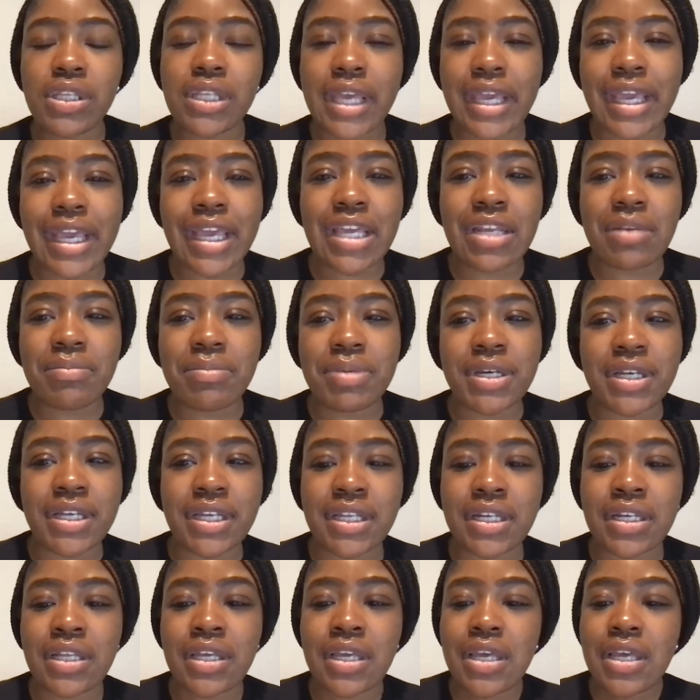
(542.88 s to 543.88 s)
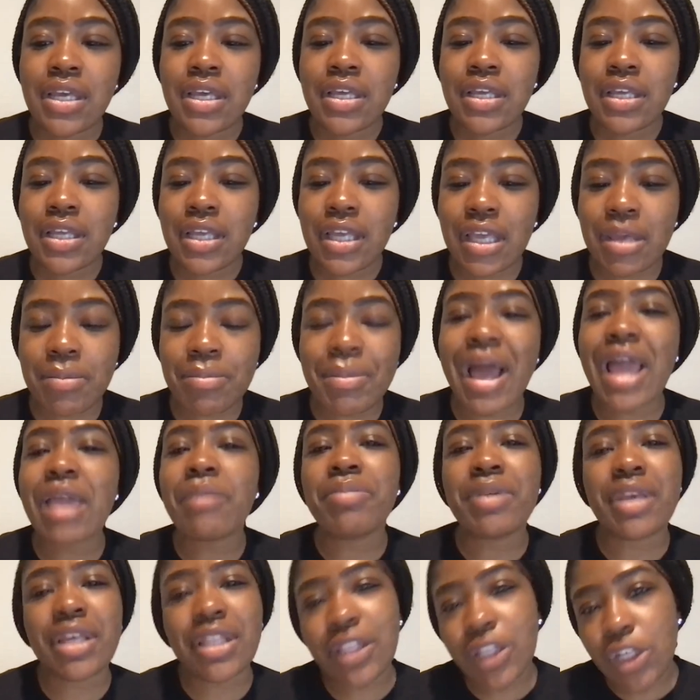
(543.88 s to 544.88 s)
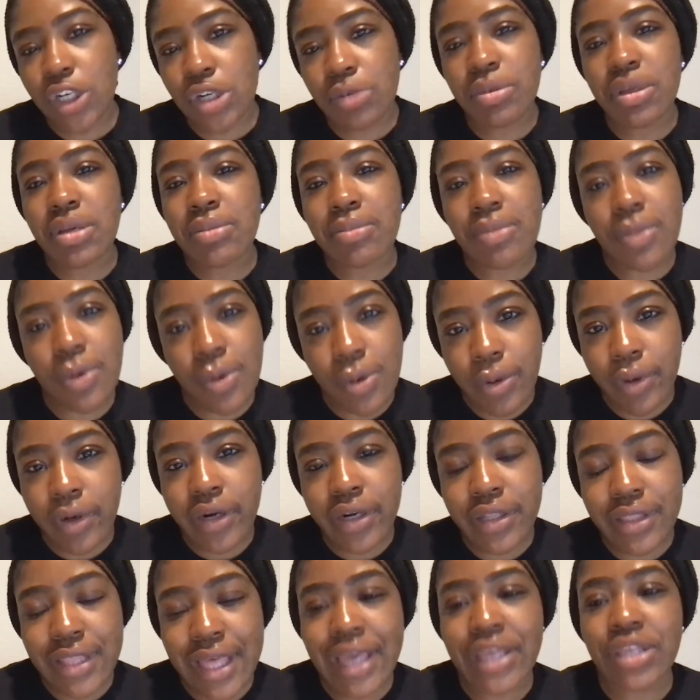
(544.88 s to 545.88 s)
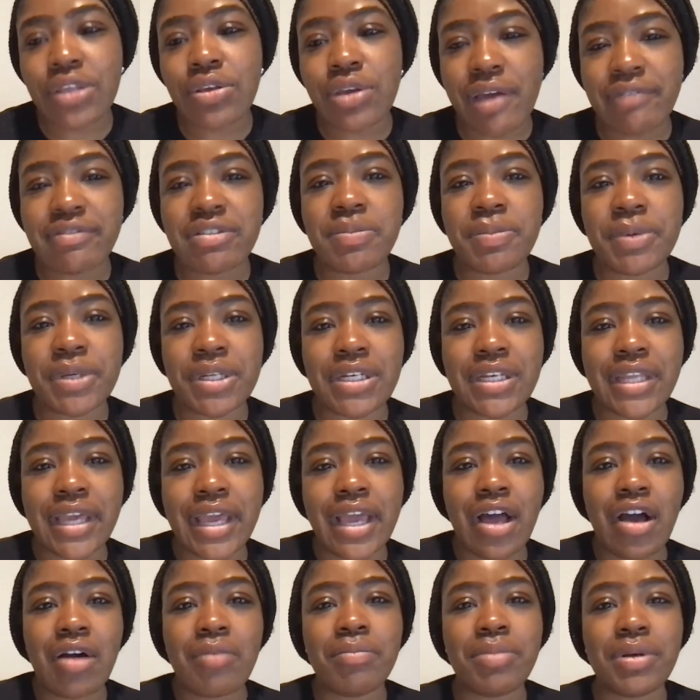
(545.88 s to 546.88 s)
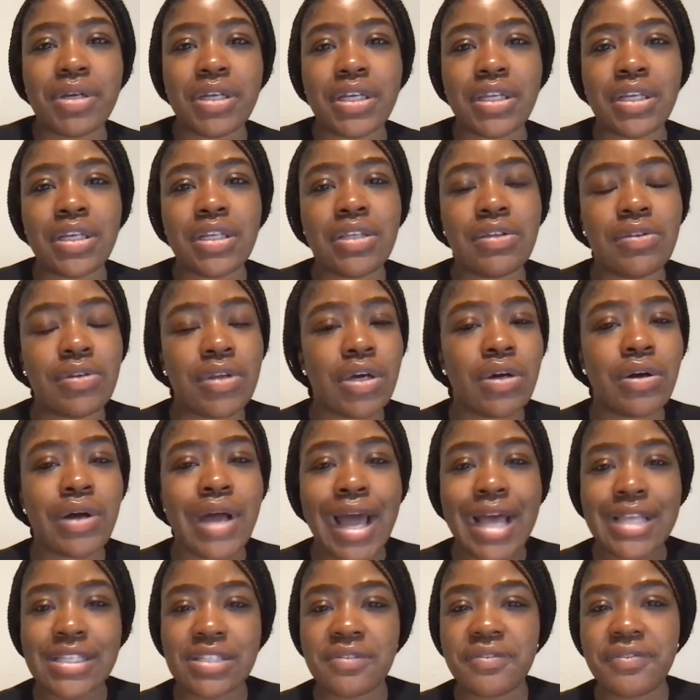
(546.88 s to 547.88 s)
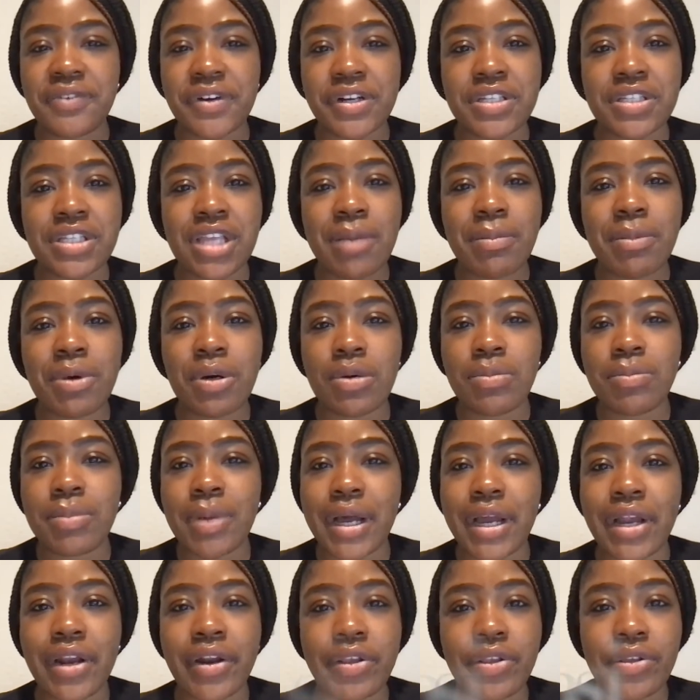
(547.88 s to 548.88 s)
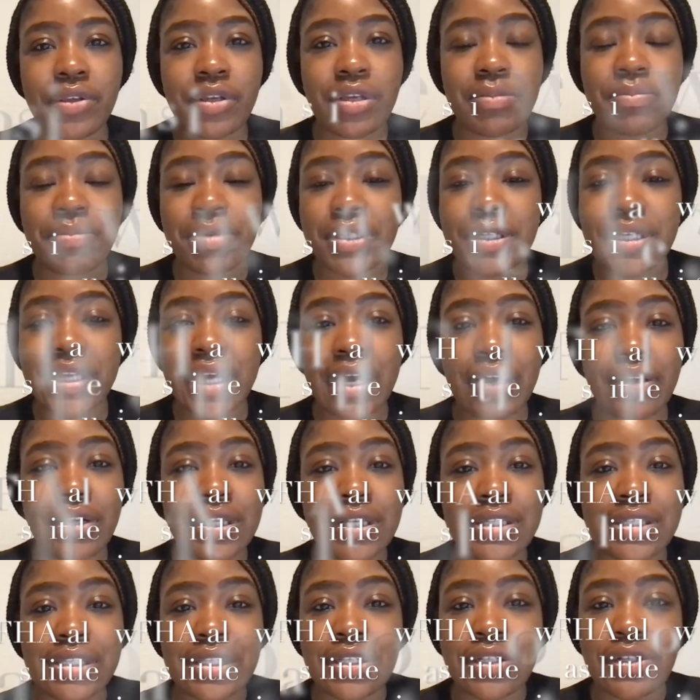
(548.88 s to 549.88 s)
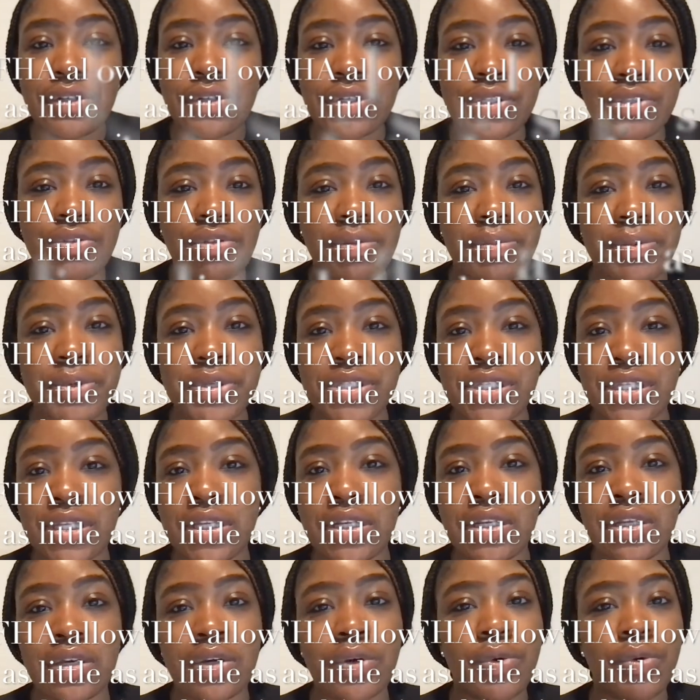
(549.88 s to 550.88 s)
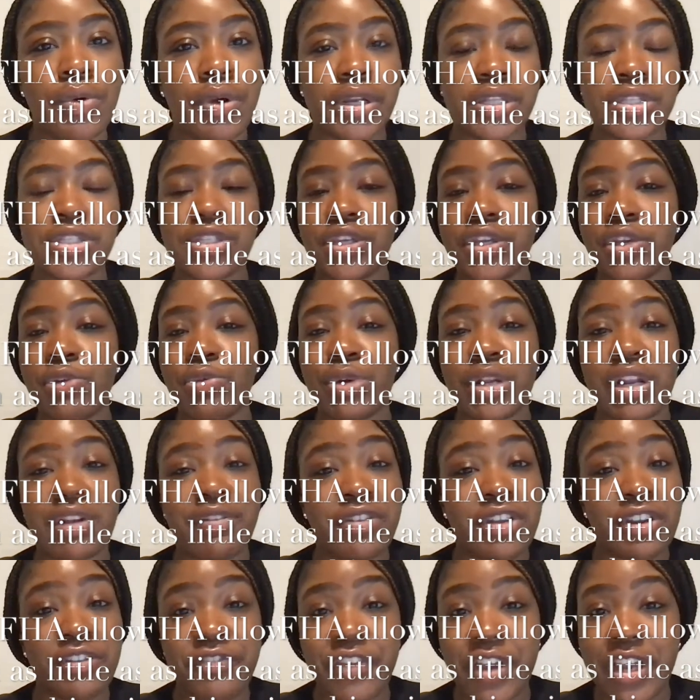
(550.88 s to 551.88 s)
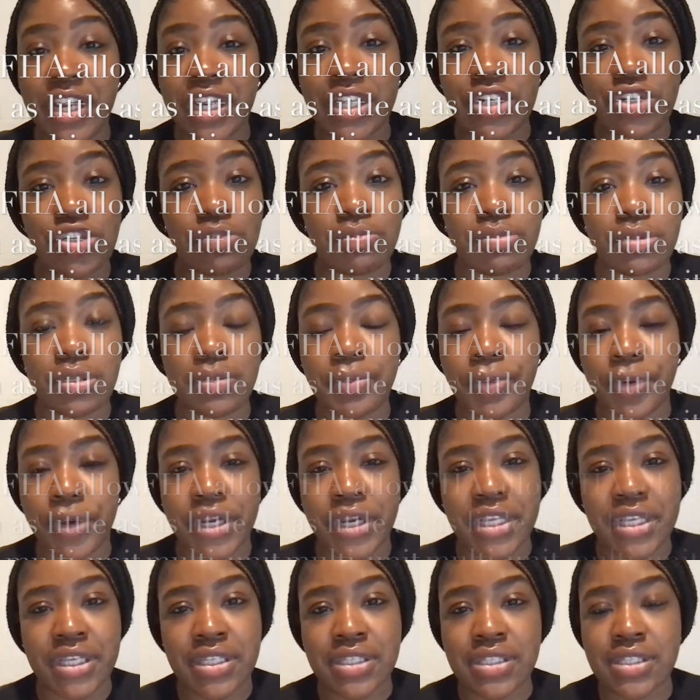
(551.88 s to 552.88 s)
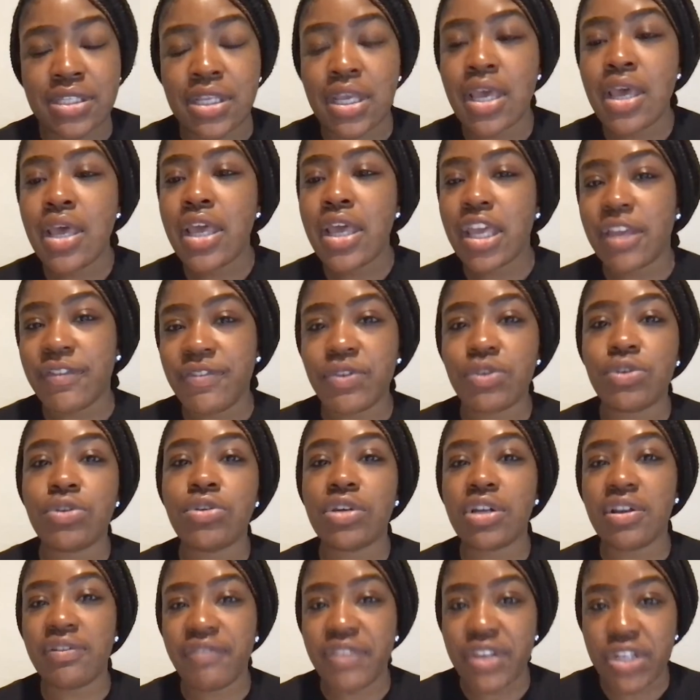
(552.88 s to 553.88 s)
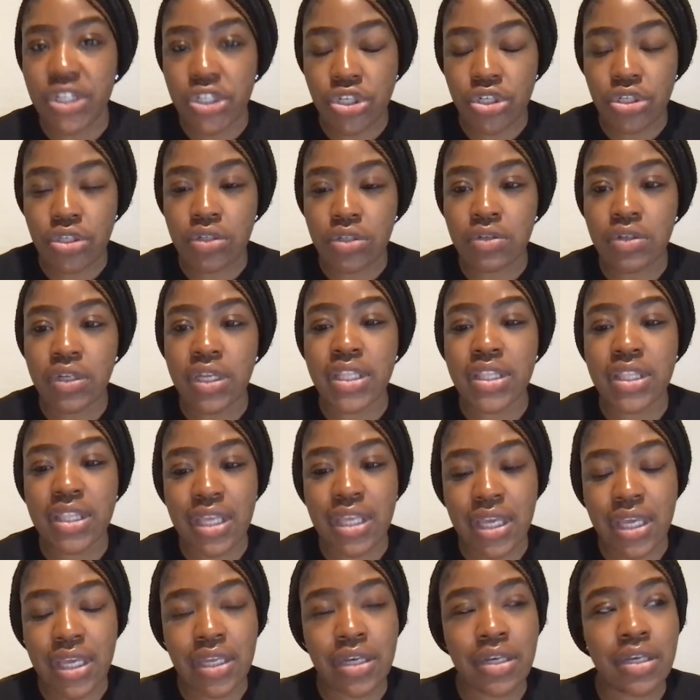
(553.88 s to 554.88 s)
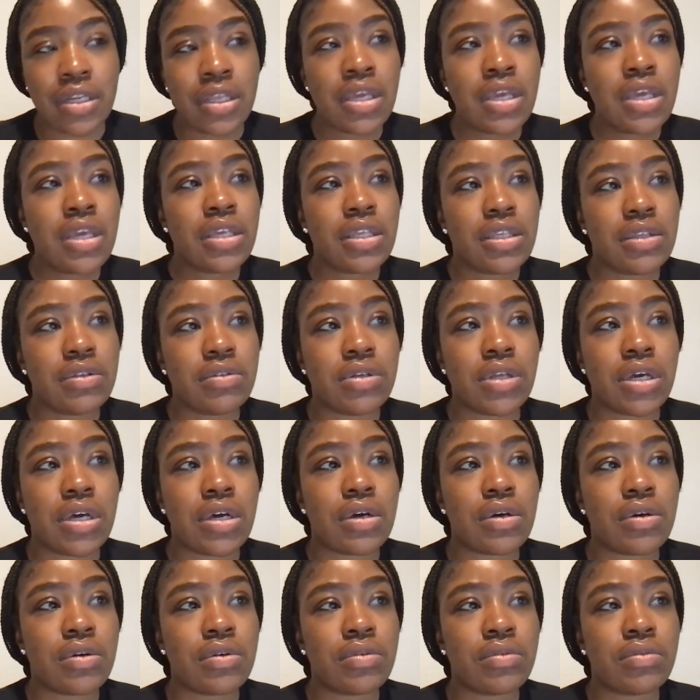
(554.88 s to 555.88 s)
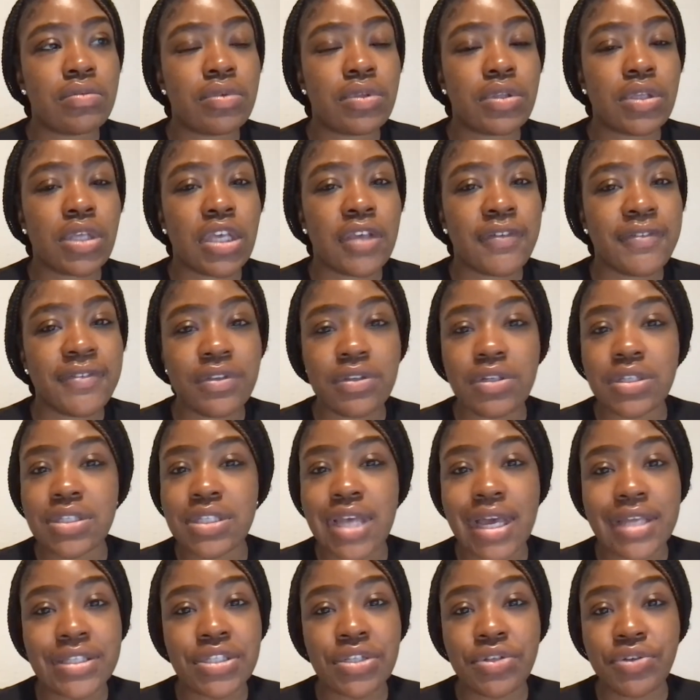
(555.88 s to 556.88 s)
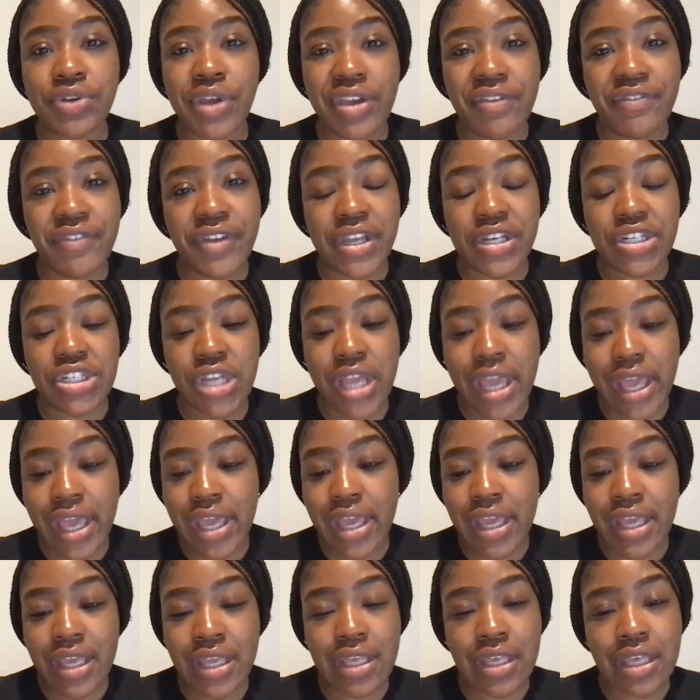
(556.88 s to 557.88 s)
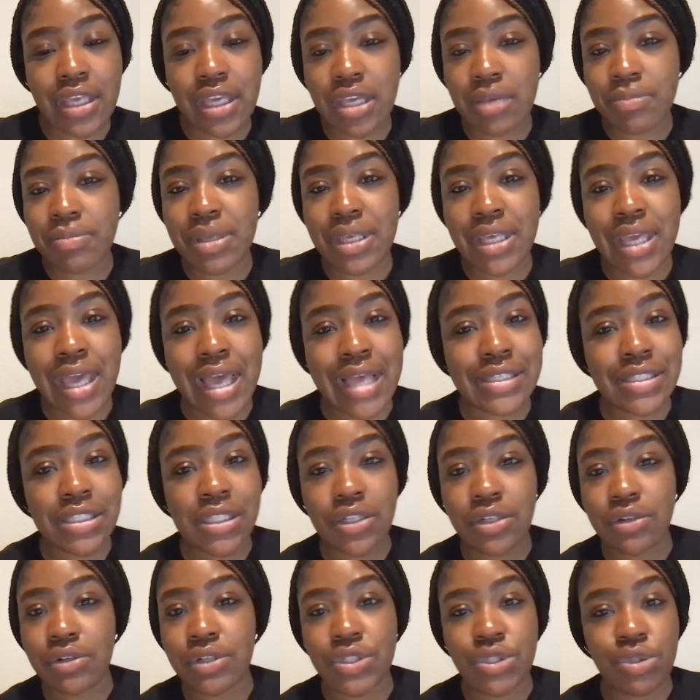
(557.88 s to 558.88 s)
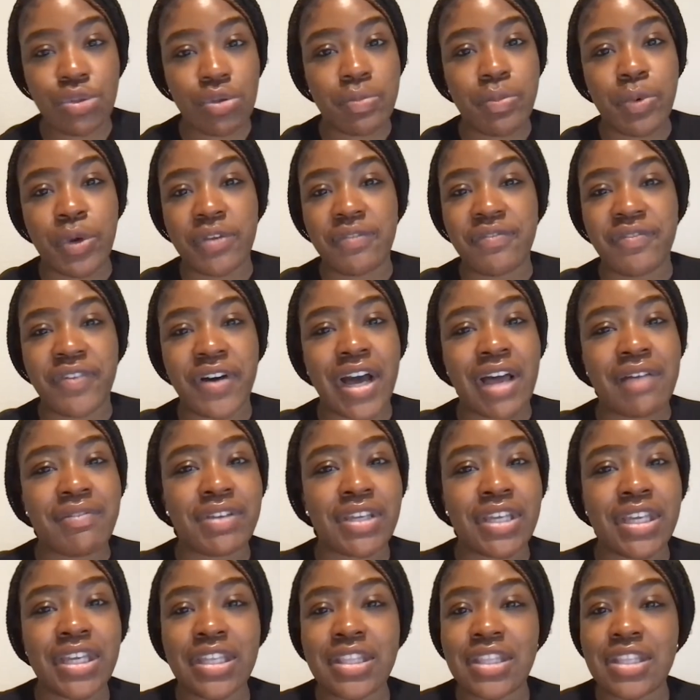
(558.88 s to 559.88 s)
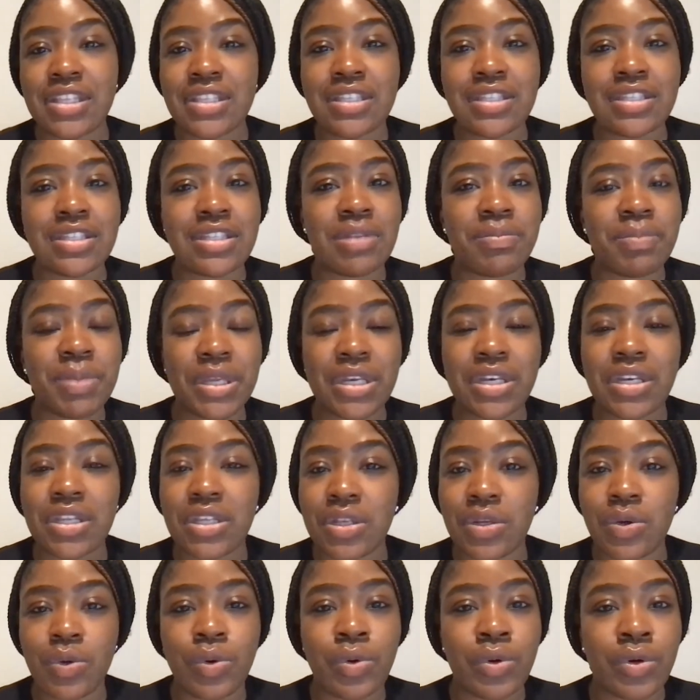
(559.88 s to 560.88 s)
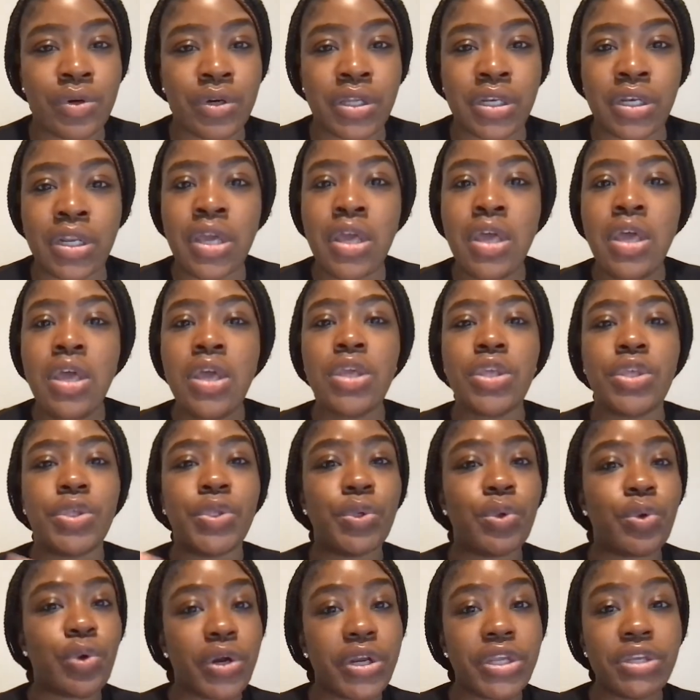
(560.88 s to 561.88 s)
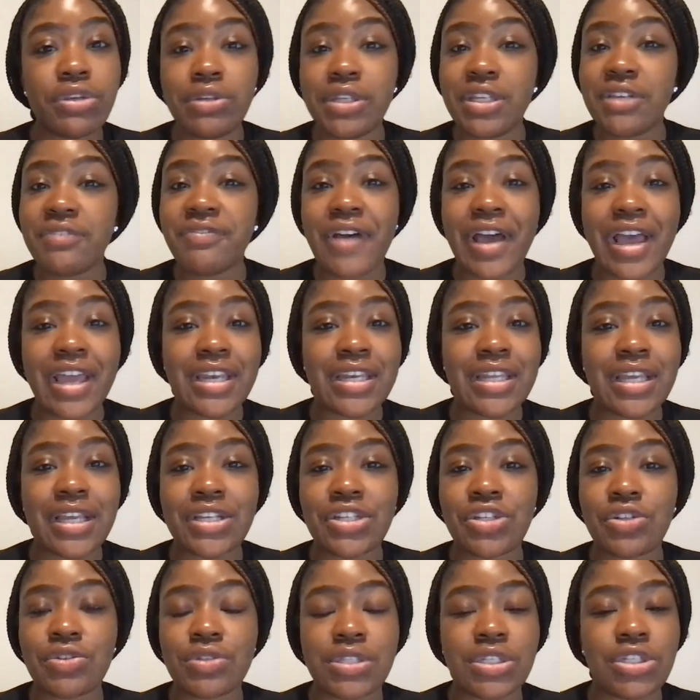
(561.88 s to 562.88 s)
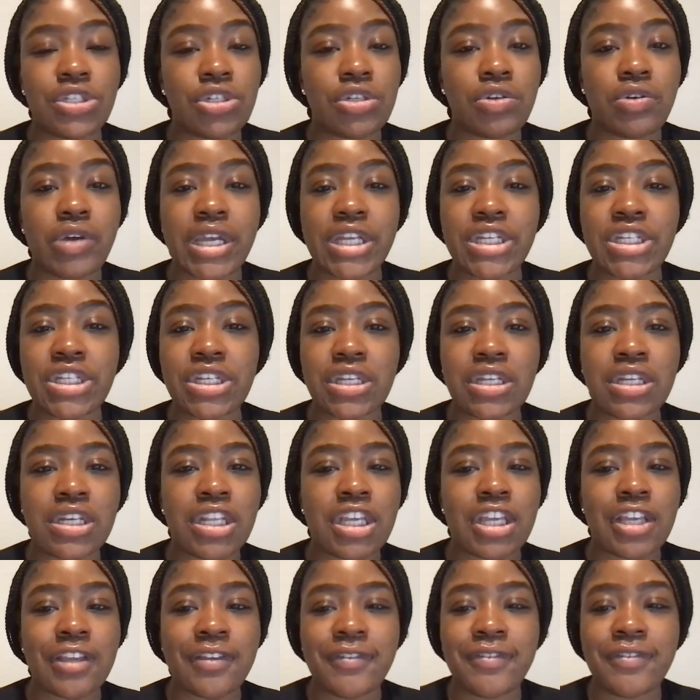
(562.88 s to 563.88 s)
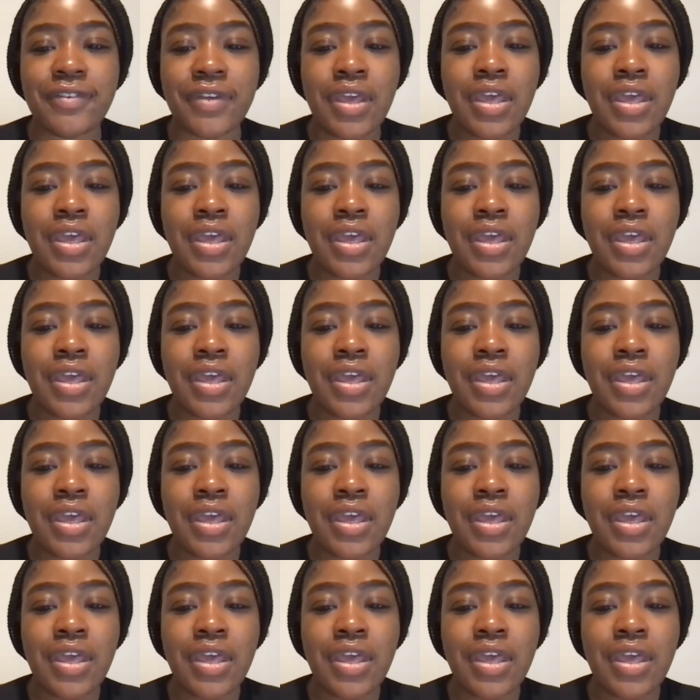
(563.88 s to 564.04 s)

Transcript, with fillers: land, but it might be a little bit more that you have to put down. But, you know, as a first-time home buyer, you can put down as little as three percent according to whatever your financial blueprint is, if you do conventional. And then, you know, if you decide to do F H A, it could be as little as three point five. Again, this is dependent on your unique financial situation. If